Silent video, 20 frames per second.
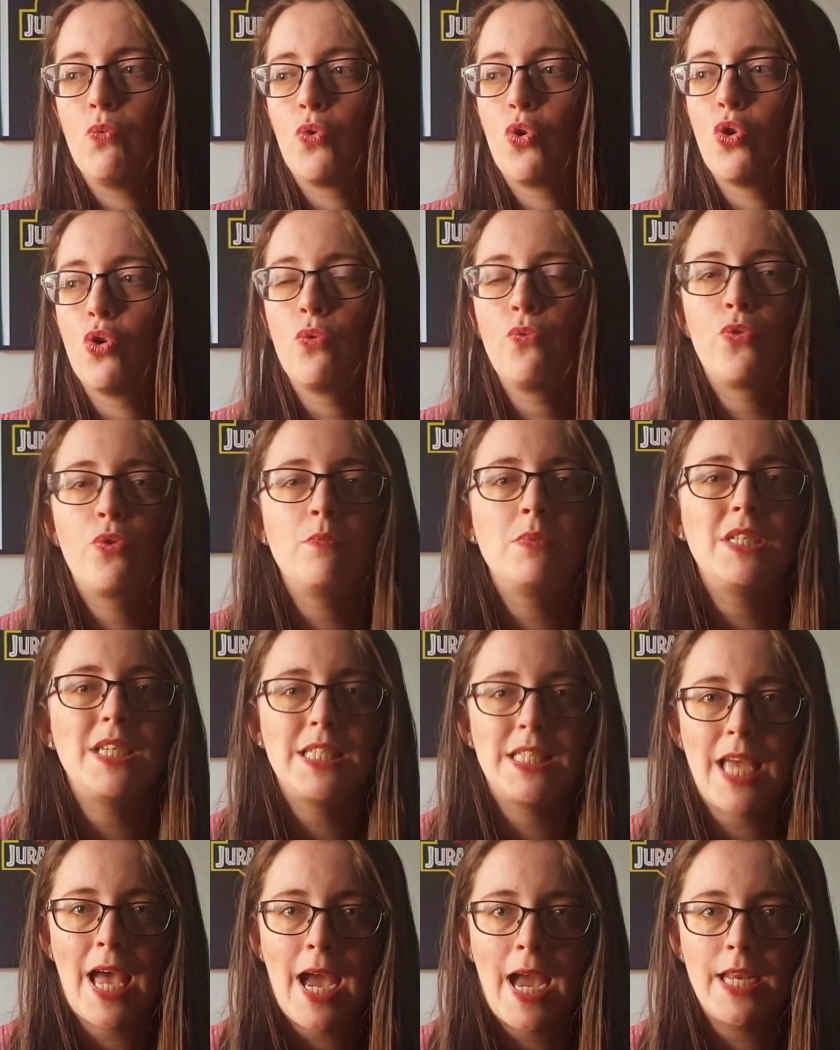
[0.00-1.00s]
going from
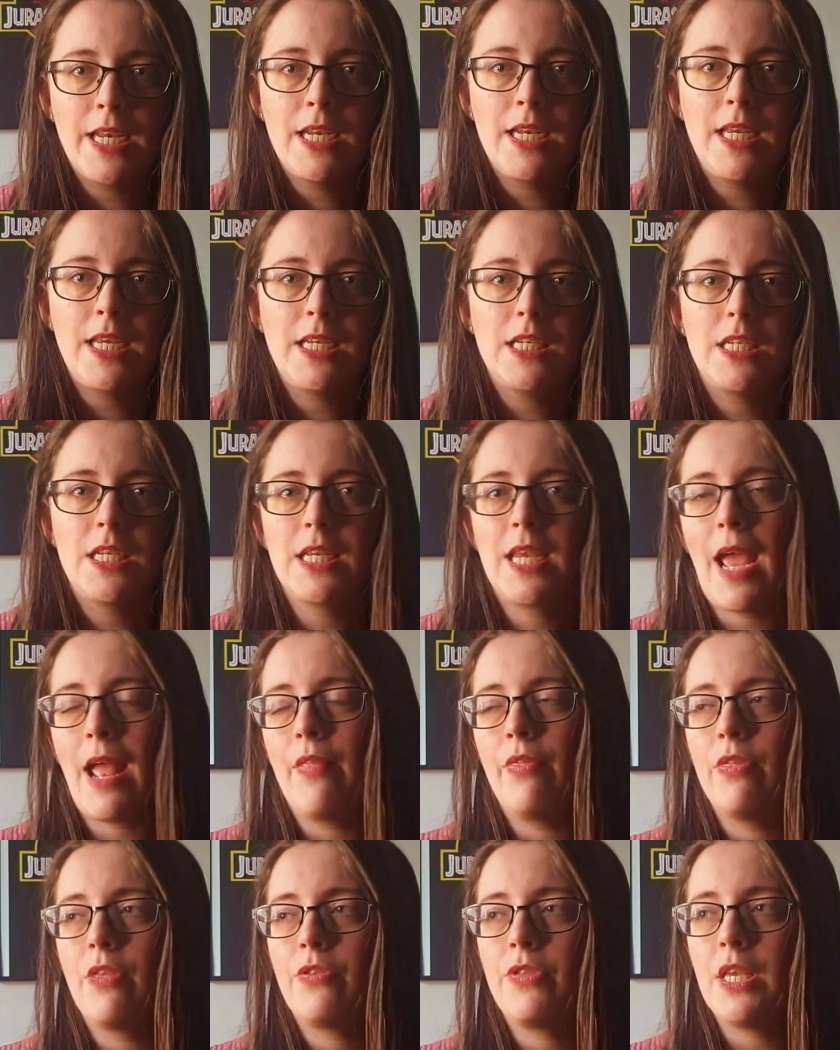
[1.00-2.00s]
designing it to
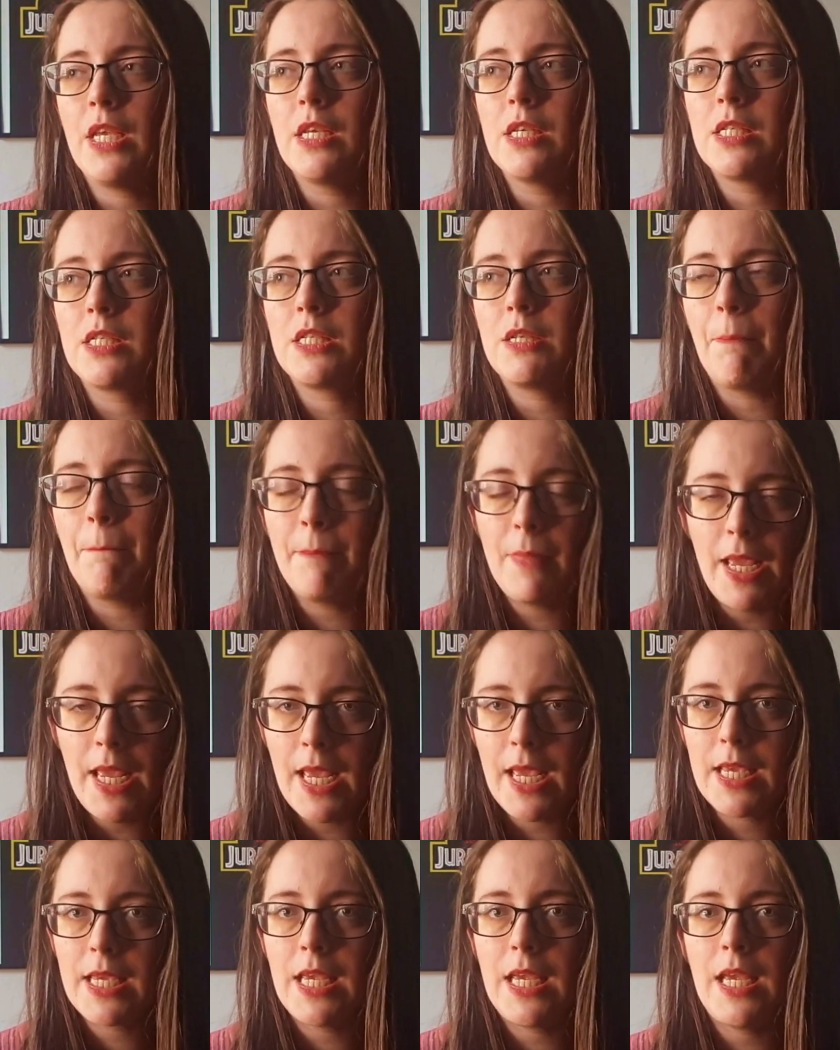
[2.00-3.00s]
getting the things to
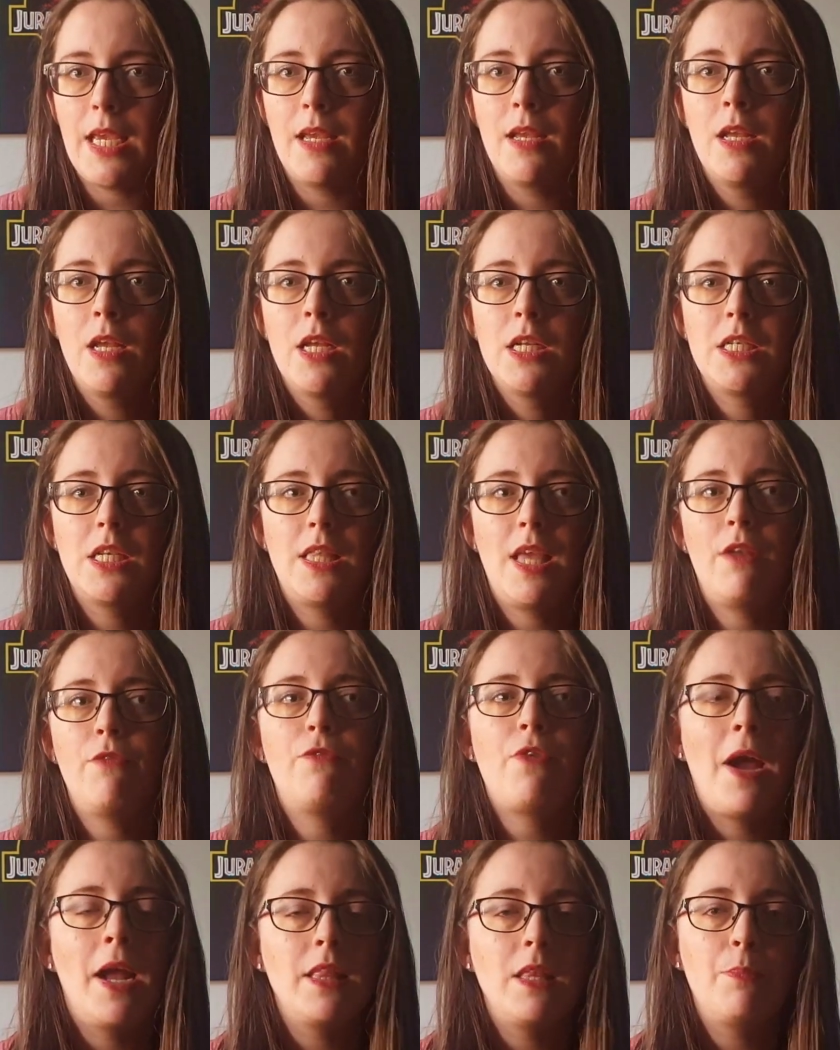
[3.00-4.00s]
make it to then
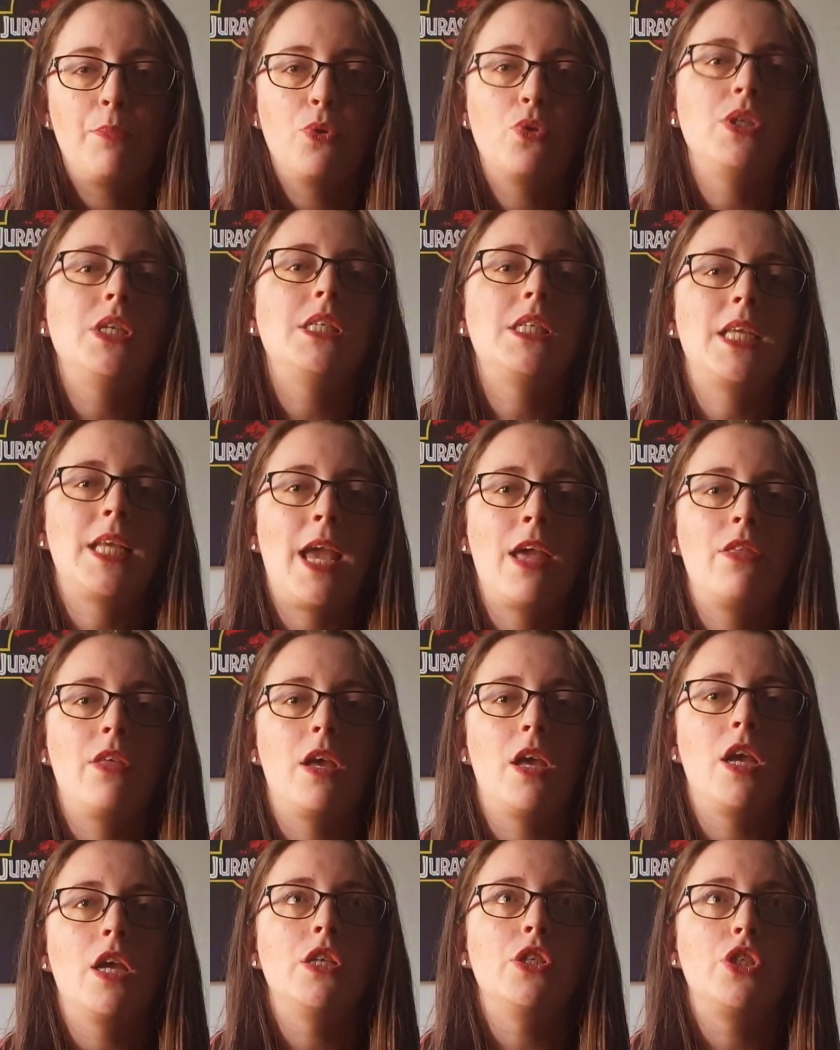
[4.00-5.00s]
finally putting it
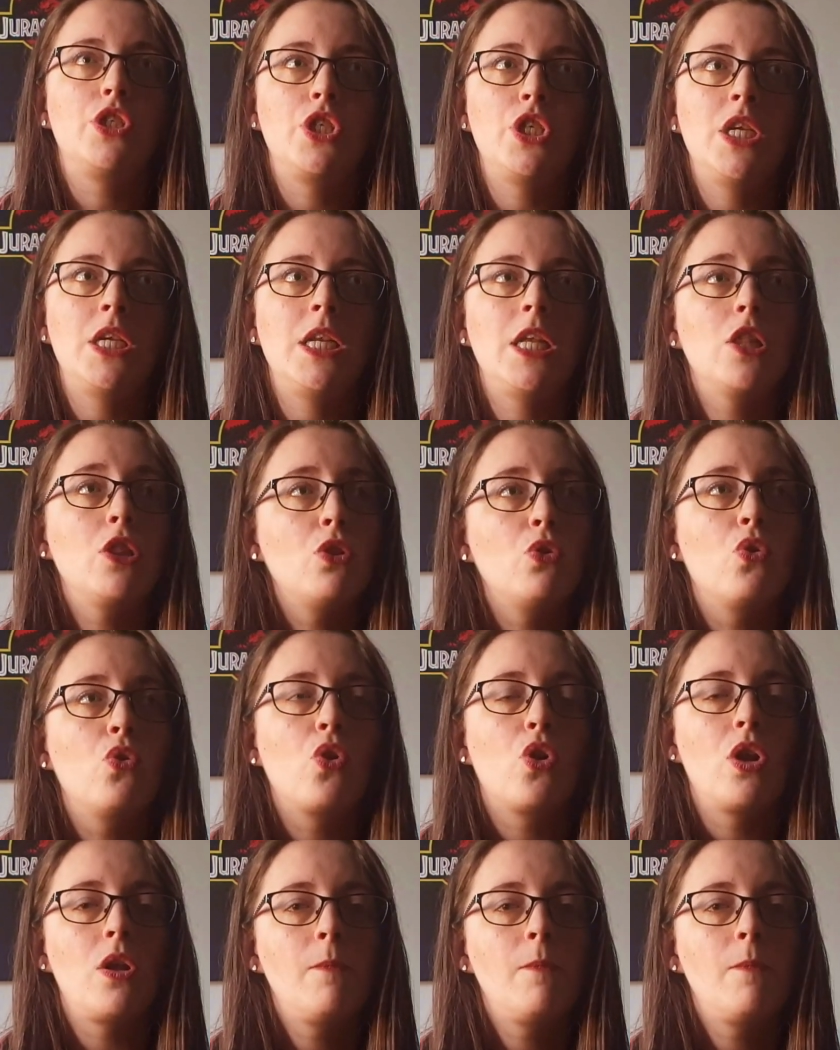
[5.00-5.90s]
together and seeing it look